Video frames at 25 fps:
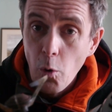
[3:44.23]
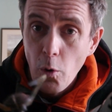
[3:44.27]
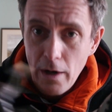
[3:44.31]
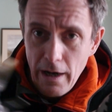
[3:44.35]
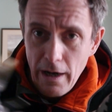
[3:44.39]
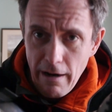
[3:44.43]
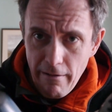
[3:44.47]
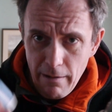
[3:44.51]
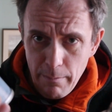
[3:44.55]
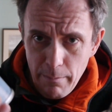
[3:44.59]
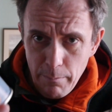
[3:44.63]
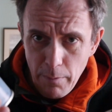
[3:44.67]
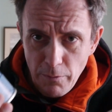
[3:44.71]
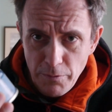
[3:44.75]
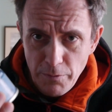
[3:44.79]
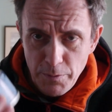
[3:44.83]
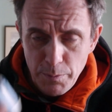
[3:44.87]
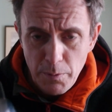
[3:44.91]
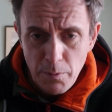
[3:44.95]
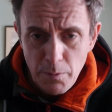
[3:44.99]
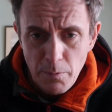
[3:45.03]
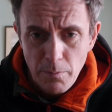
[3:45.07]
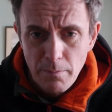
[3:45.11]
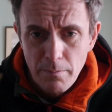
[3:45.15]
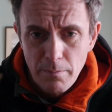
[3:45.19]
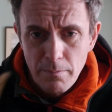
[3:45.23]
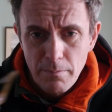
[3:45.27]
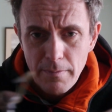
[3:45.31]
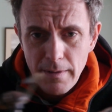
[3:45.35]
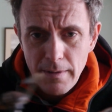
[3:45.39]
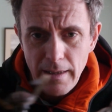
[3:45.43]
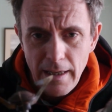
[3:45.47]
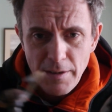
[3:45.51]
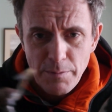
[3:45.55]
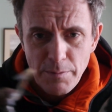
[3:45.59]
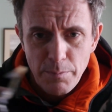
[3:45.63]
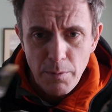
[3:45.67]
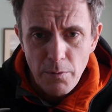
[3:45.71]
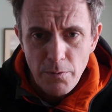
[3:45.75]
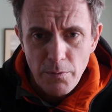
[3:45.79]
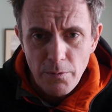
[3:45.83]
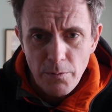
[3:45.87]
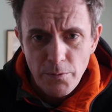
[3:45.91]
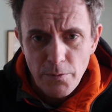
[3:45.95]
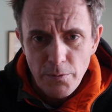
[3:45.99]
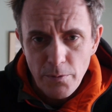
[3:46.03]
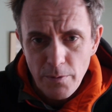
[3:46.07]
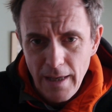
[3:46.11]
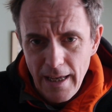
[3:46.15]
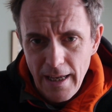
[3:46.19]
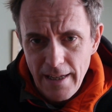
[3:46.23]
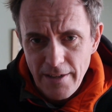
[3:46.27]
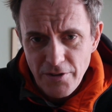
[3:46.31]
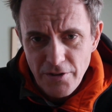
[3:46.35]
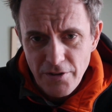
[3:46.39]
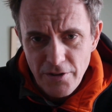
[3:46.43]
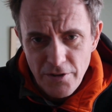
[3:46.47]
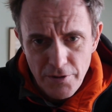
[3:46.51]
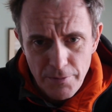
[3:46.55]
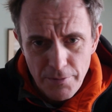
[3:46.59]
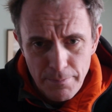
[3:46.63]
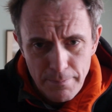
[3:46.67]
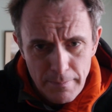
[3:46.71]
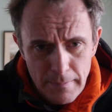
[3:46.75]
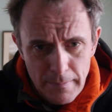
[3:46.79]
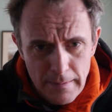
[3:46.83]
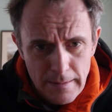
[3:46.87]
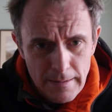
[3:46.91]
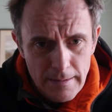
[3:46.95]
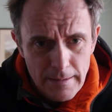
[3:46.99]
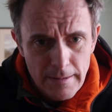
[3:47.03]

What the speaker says: or carrying multiple gas bottles or canisters.